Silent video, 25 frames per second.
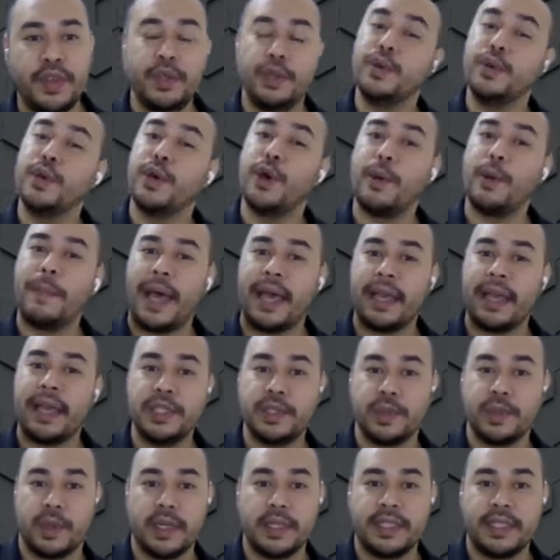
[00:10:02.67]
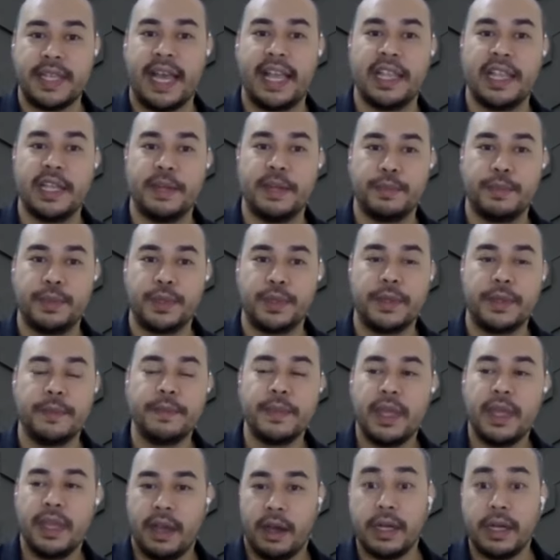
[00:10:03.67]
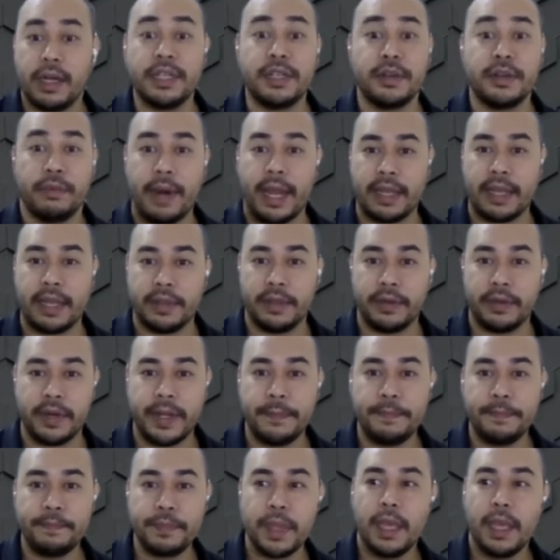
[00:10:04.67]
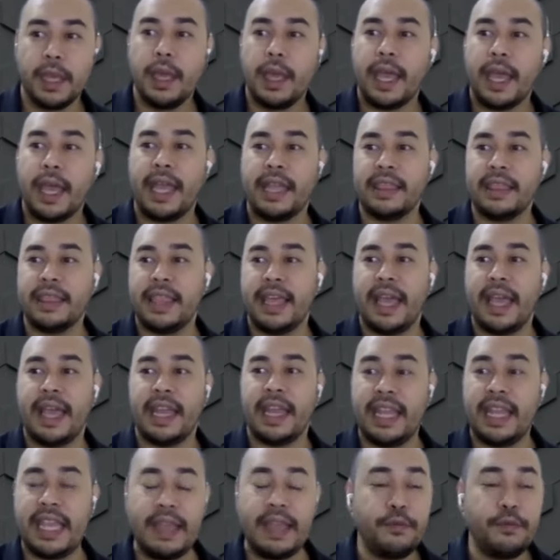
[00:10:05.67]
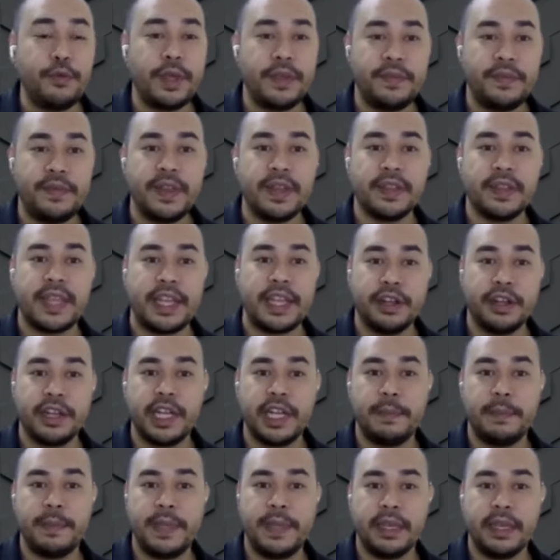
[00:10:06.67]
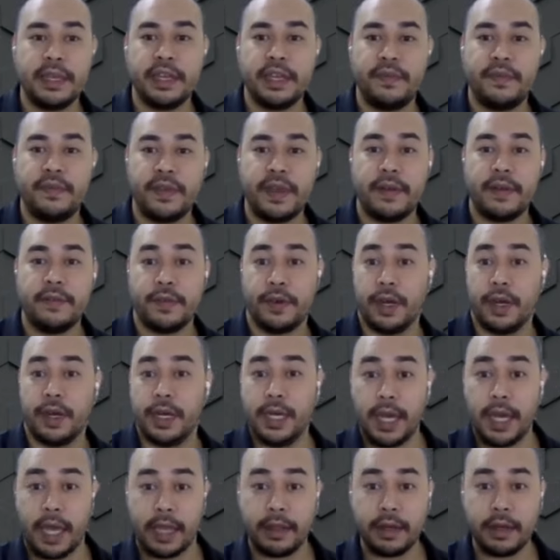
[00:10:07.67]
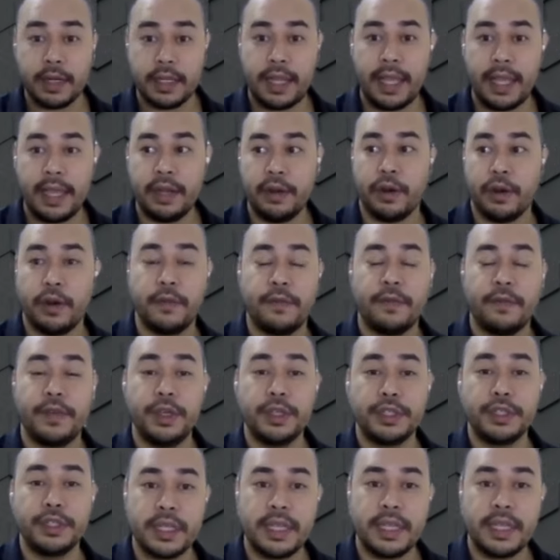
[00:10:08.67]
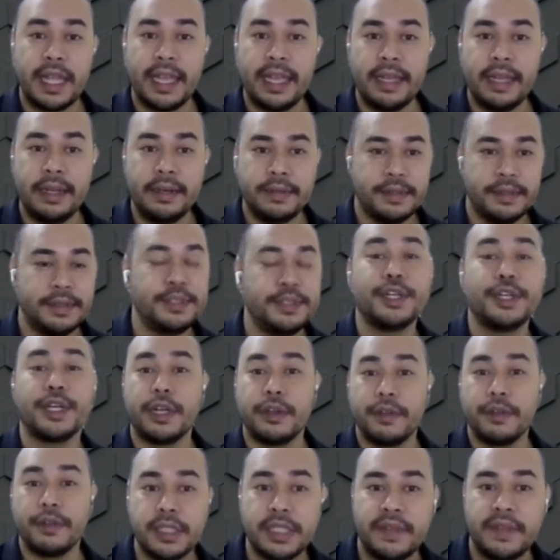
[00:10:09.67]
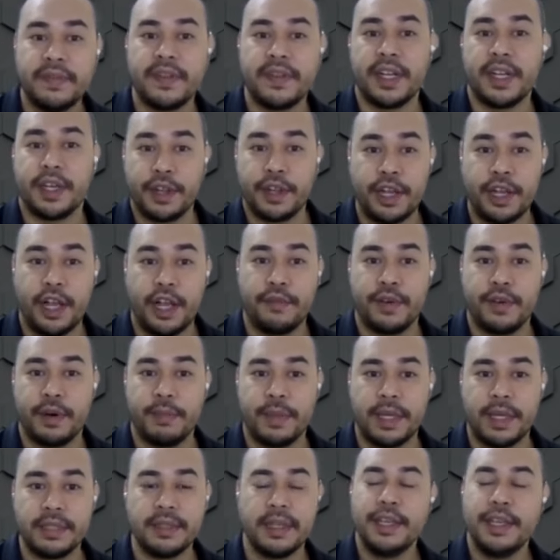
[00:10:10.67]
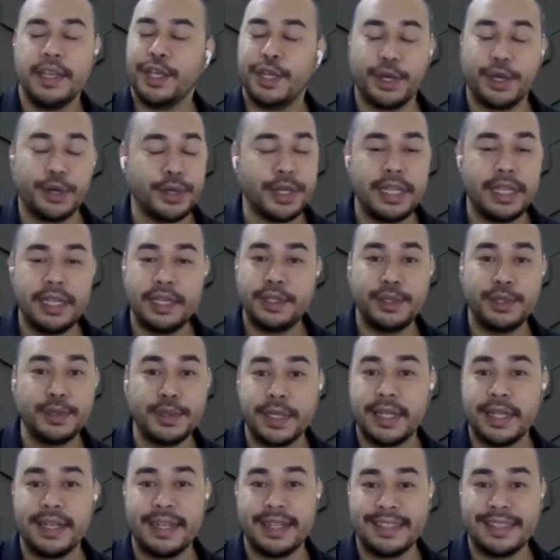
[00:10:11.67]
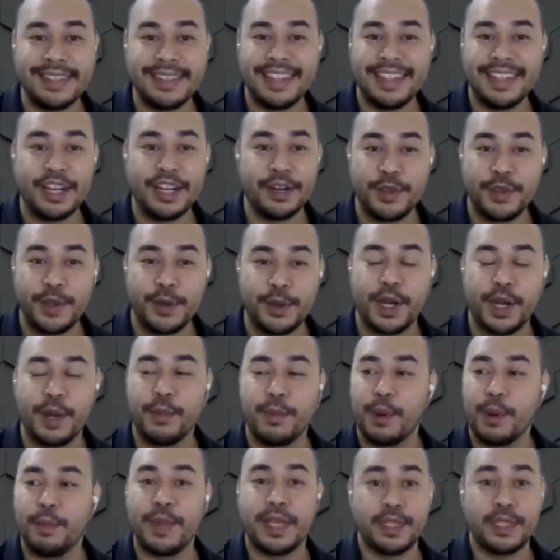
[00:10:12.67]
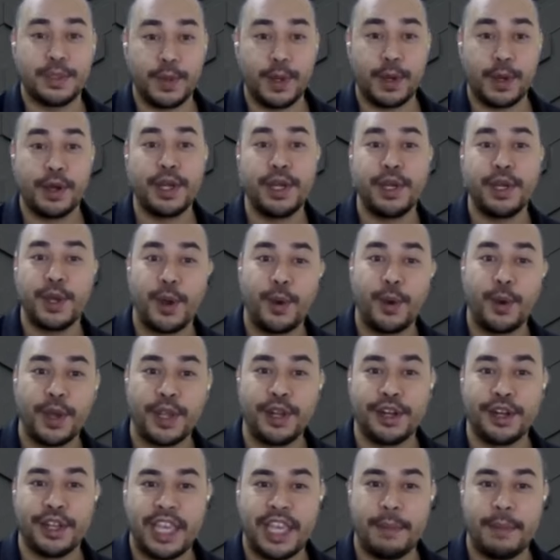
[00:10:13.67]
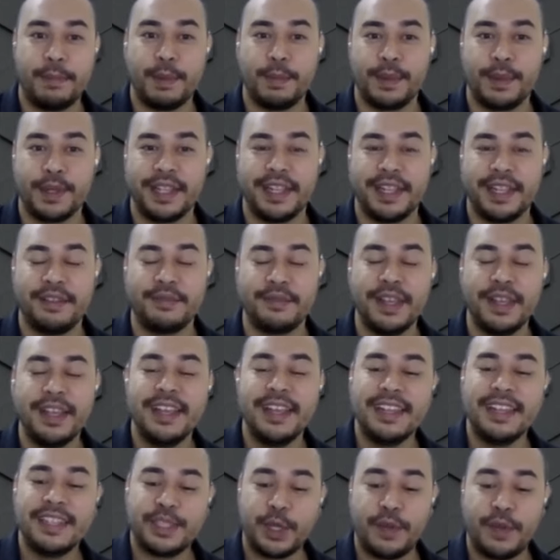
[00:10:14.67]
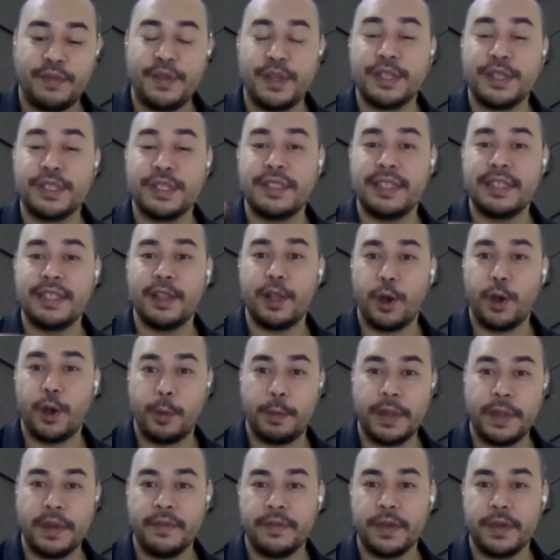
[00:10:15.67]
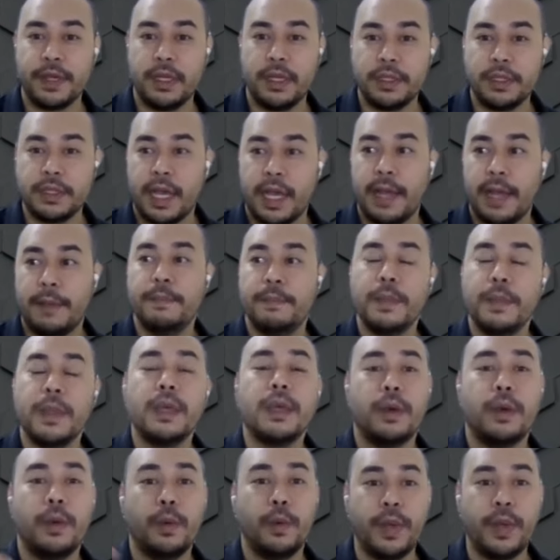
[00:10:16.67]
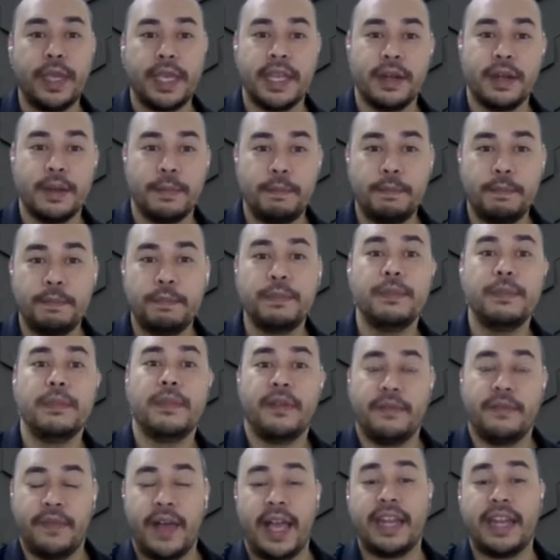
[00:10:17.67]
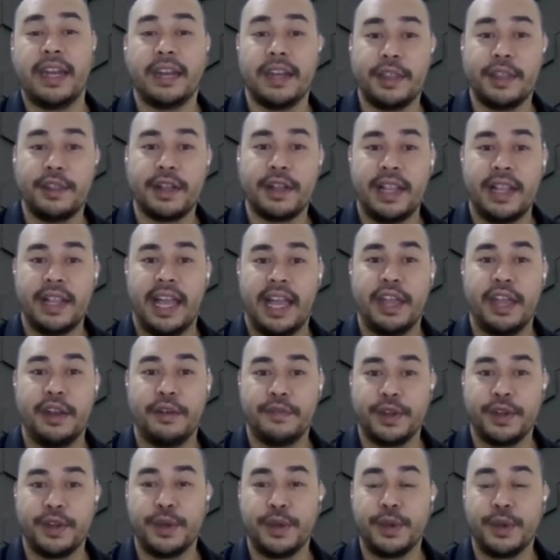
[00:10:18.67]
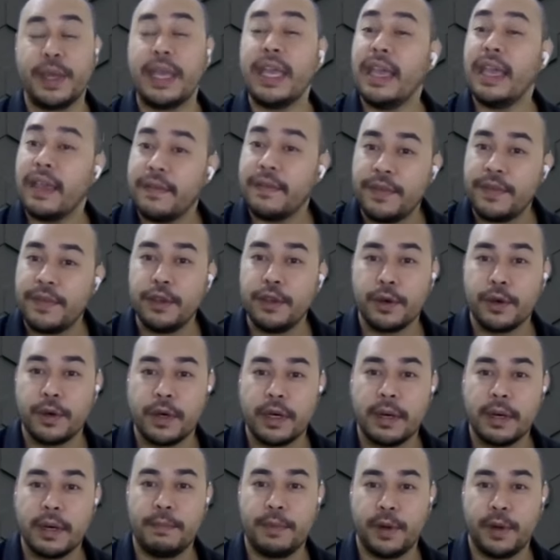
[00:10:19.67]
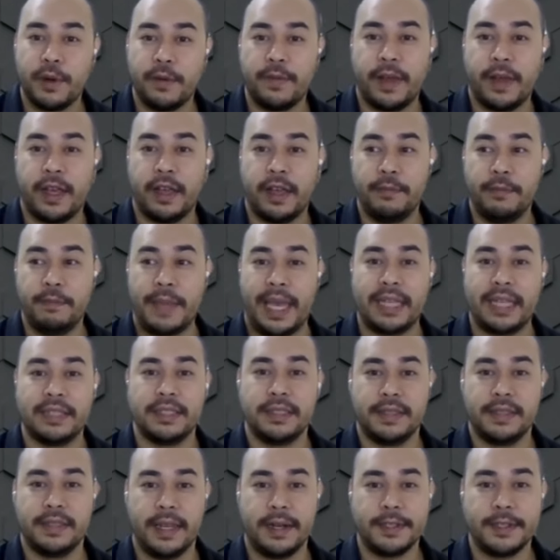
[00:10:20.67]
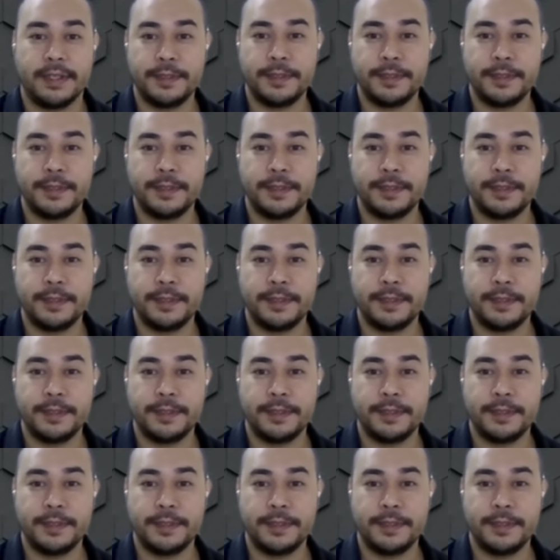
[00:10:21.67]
interview, you go back into our talent pool, our directory. And then if we feel that you're going to be a good fit for another client or a future client, you're going to receive another call from us. You don't need to do an initial interview anymore because we already know what you're capable of. So if you're still open for a job, we can find another client for you if your profile matches